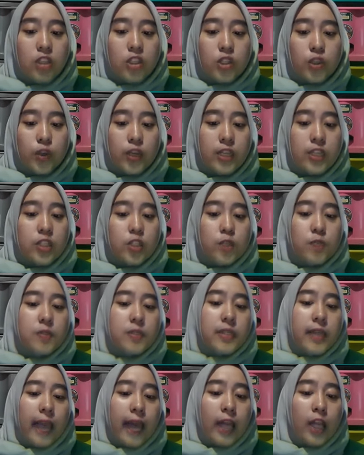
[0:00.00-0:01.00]
3
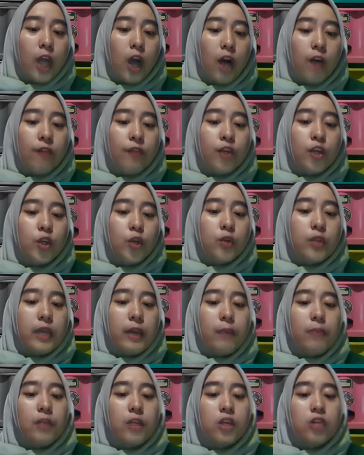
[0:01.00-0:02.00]
subscales of
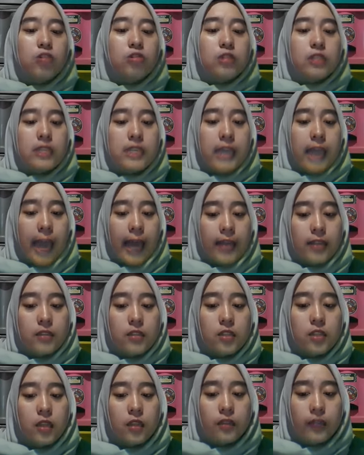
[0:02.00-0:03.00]

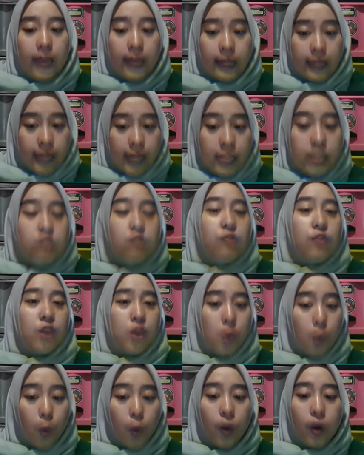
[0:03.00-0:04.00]
UWES, that is
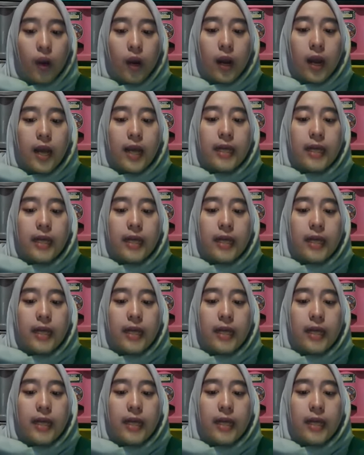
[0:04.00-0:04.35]
figure,